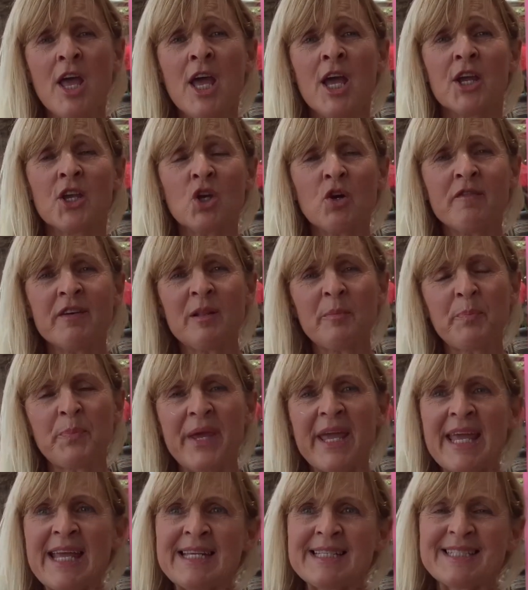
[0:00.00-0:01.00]
you will
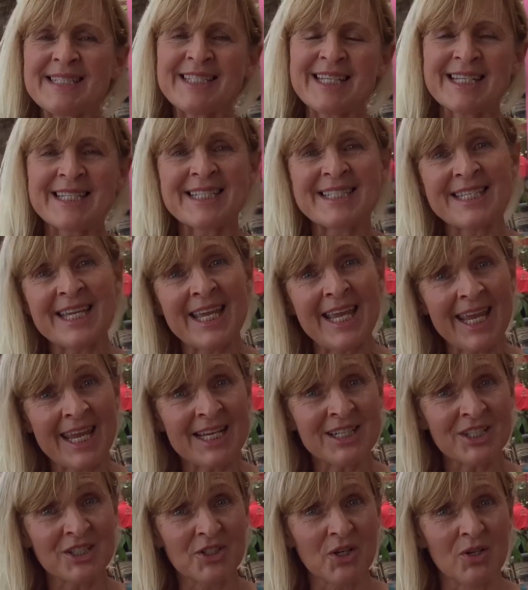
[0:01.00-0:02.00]
pay $60,
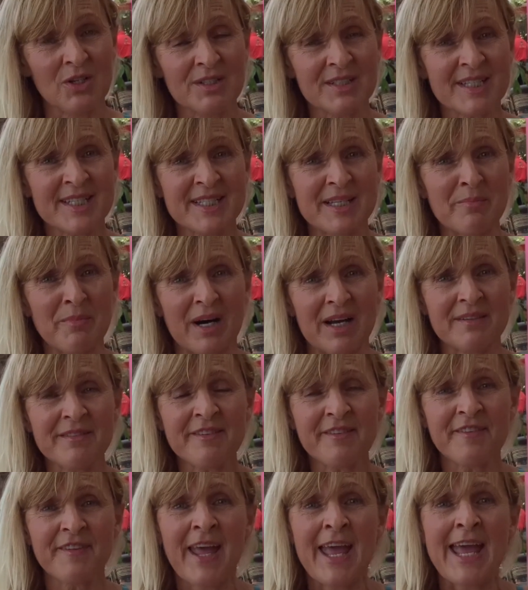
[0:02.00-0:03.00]
$80 a
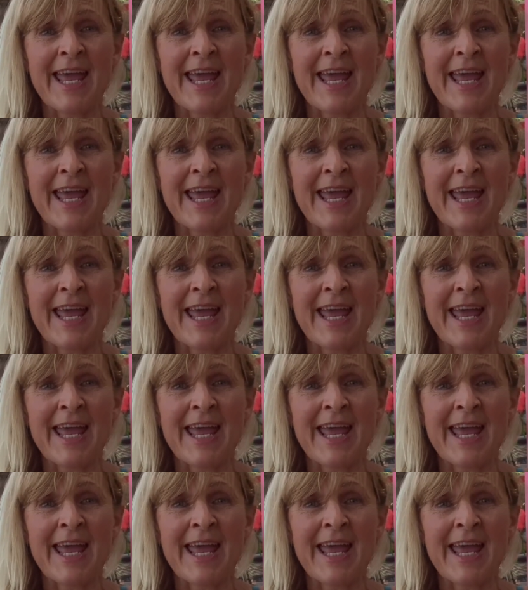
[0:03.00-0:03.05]
month